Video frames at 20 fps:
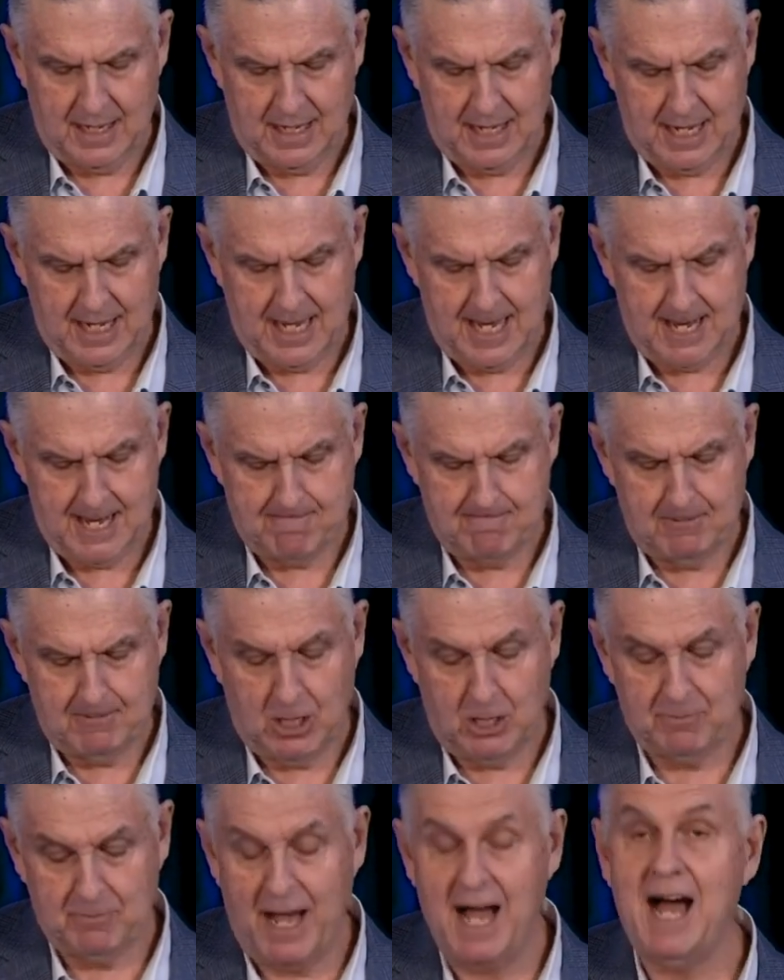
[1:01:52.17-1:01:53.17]

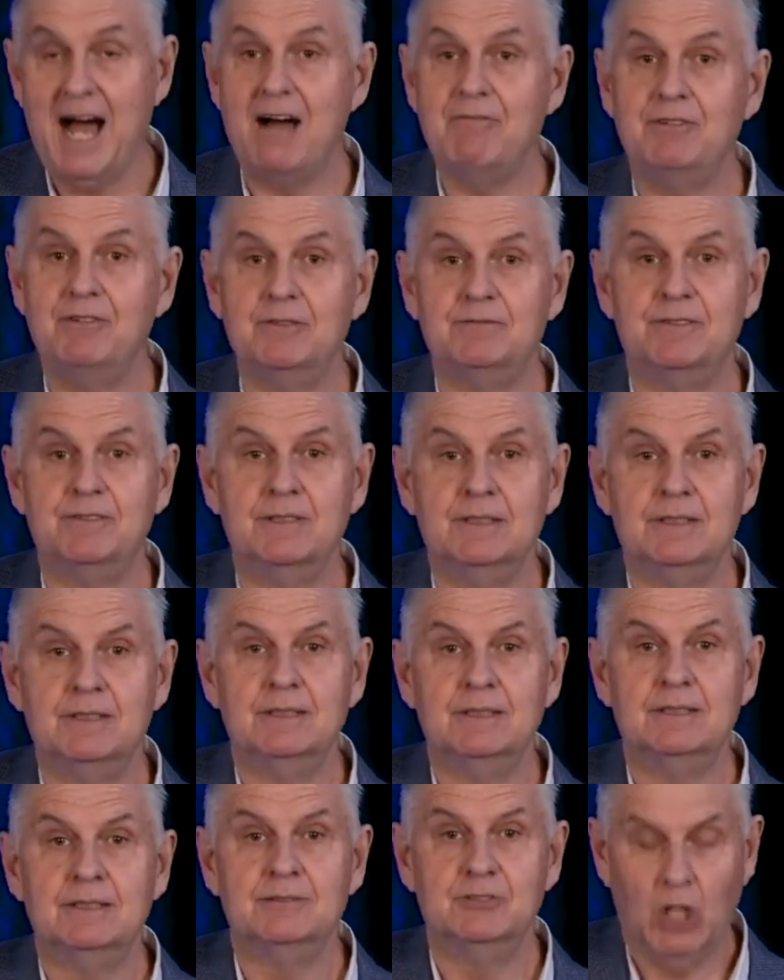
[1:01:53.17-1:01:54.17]
On behalf of
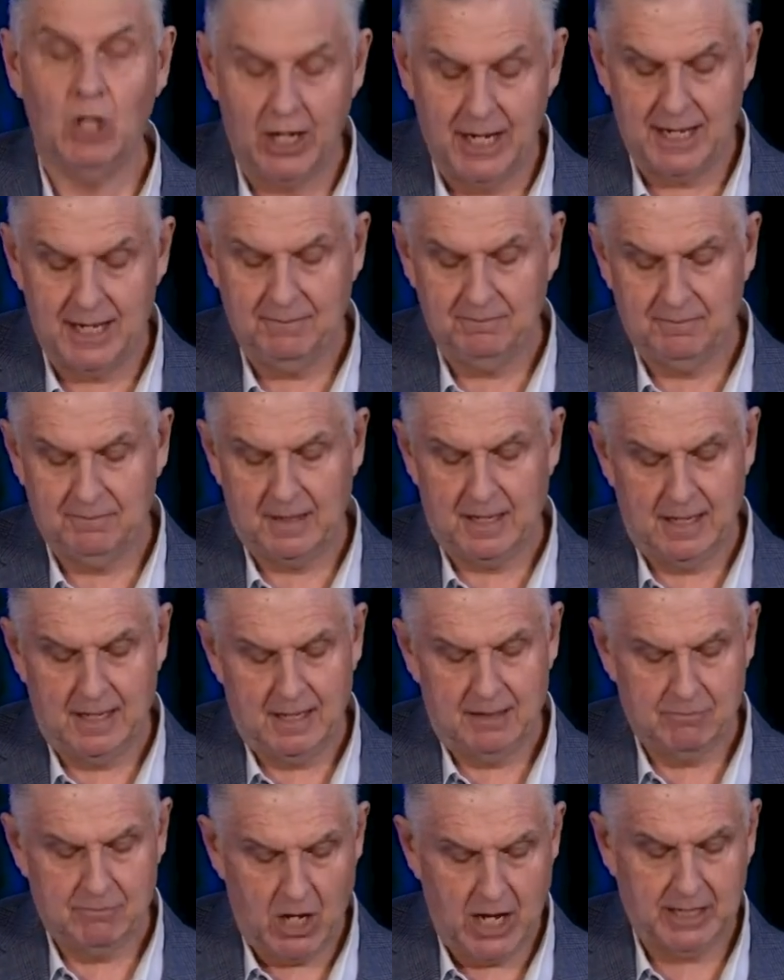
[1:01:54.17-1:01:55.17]
Donna,
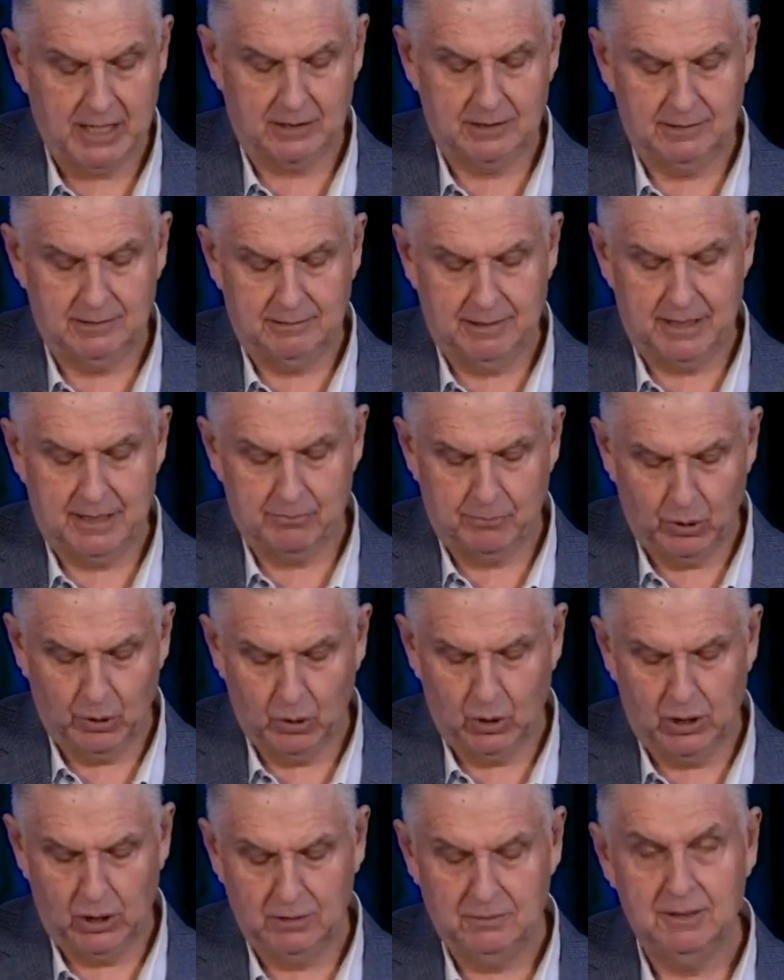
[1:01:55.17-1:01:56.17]
Michael and
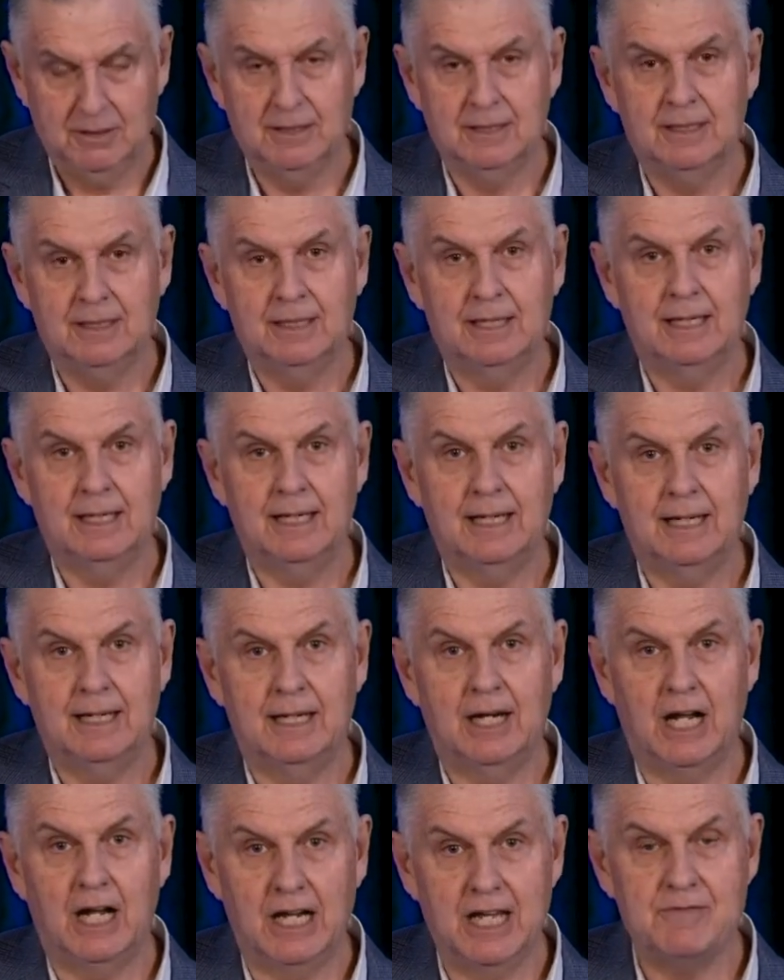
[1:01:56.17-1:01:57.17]
Paul,
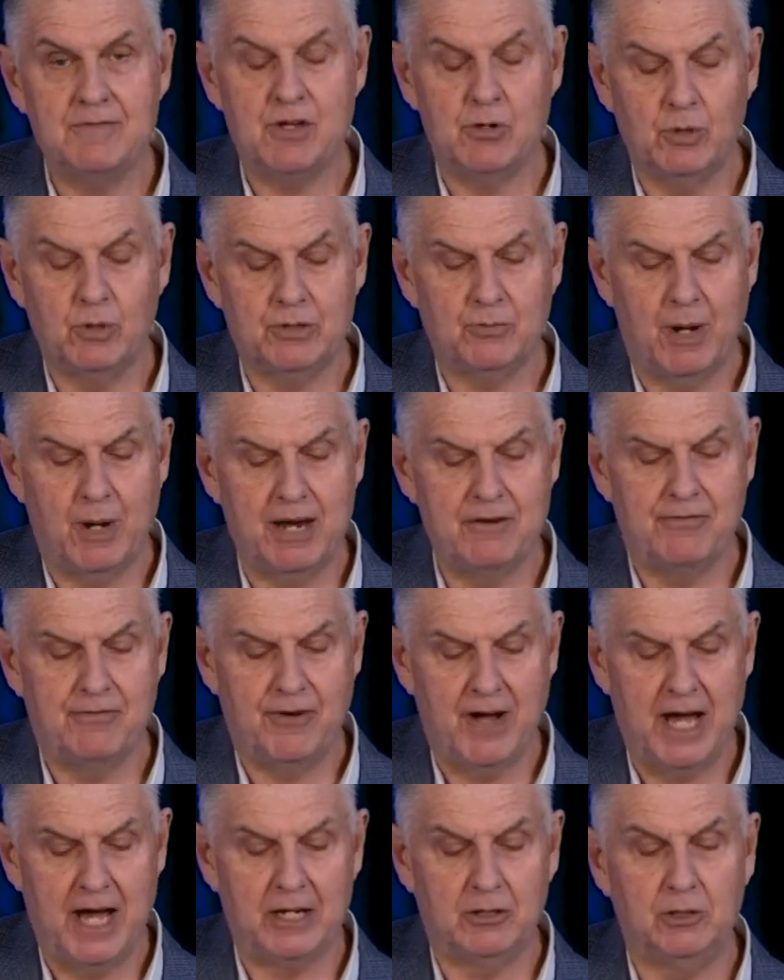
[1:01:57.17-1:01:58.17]
I leave you with one
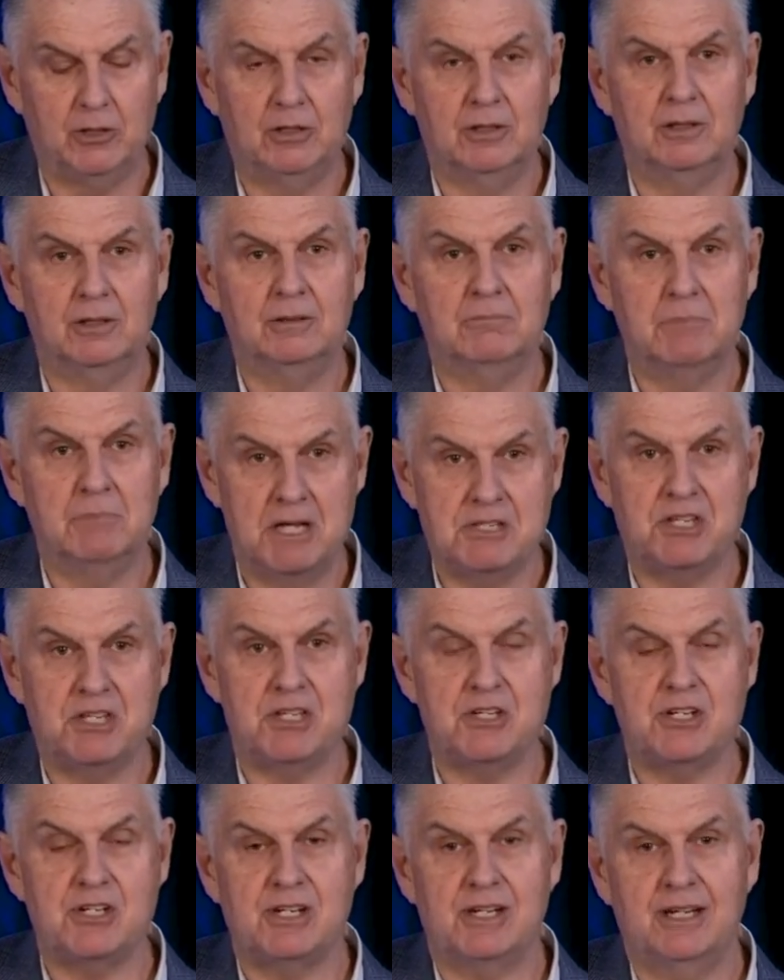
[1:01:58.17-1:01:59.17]
final
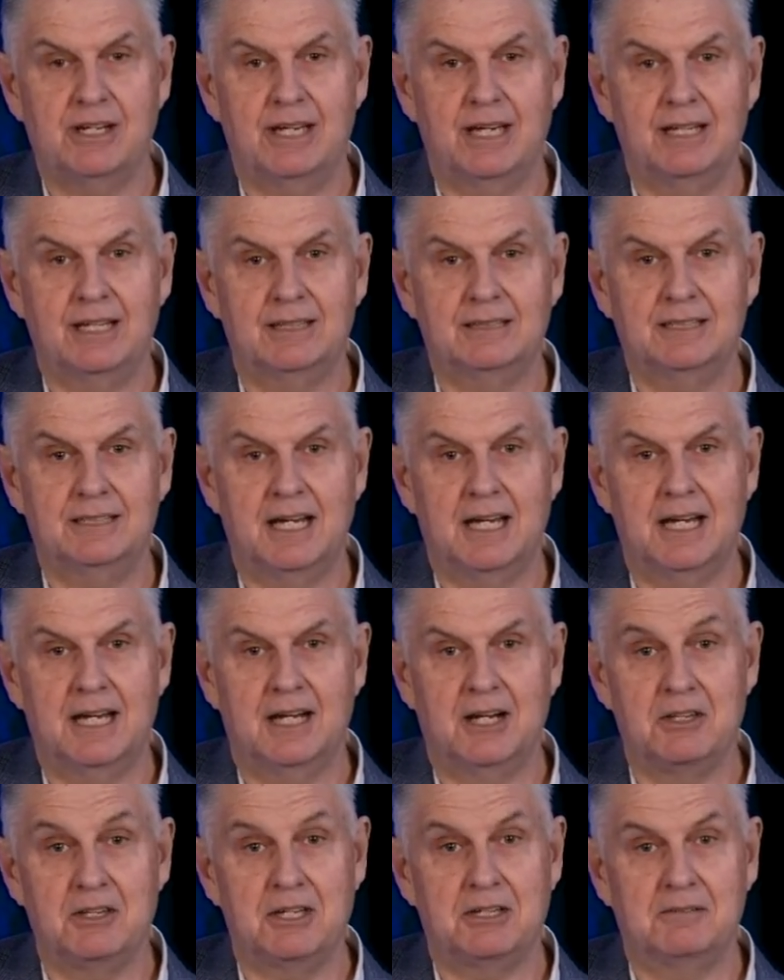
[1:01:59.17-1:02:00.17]
message, and
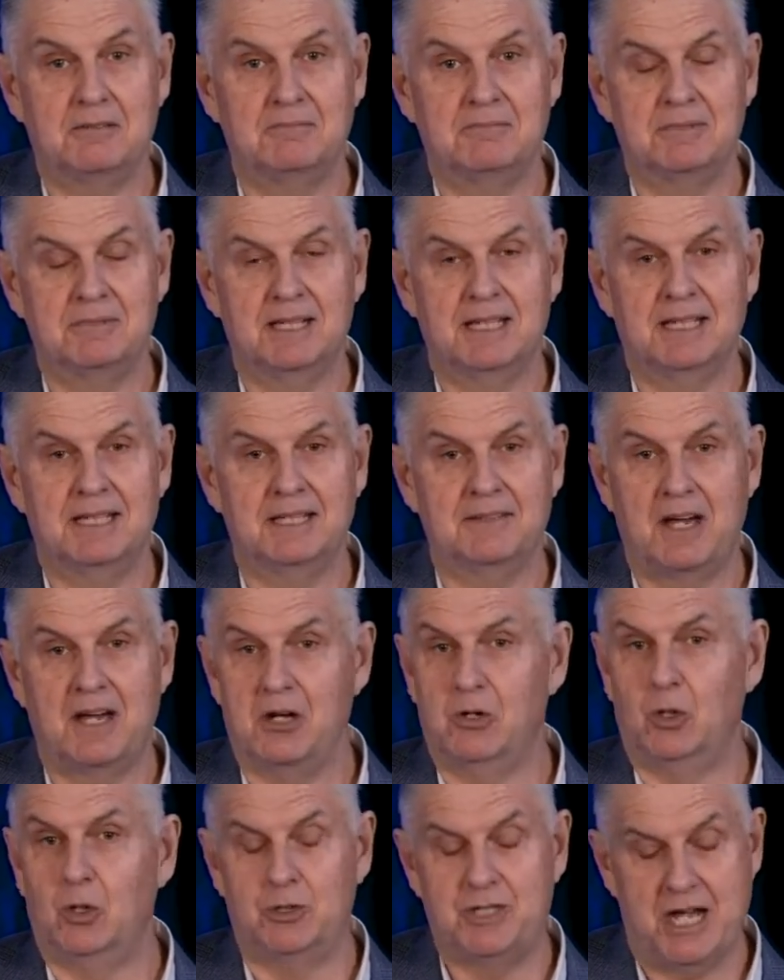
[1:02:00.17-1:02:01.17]
I think
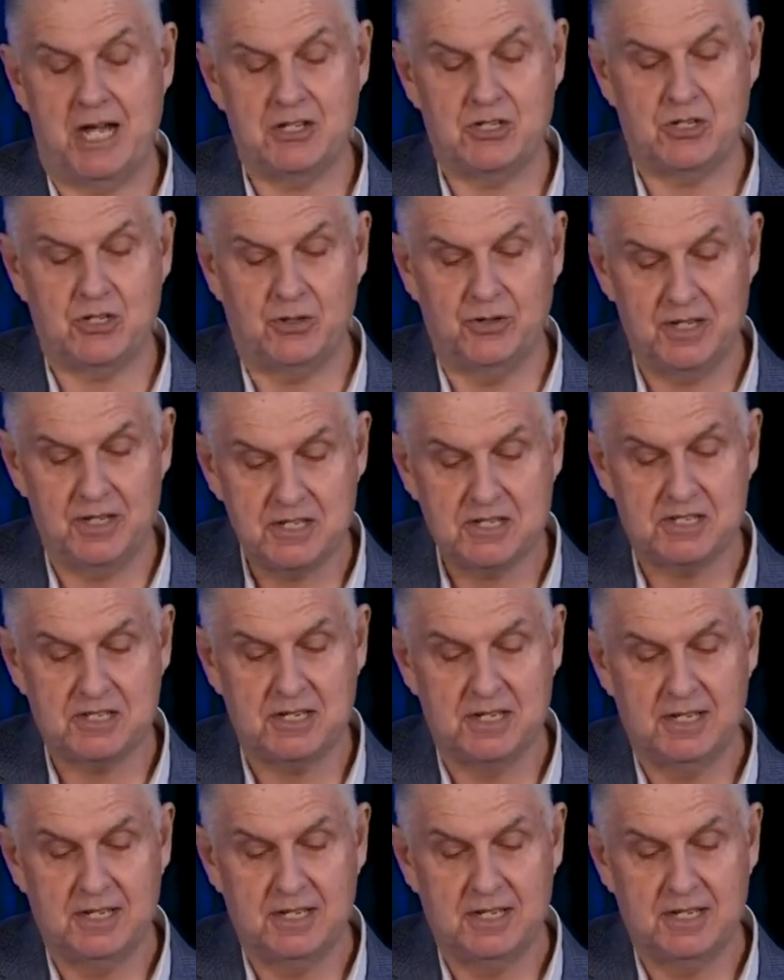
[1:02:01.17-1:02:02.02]
they all touched on this.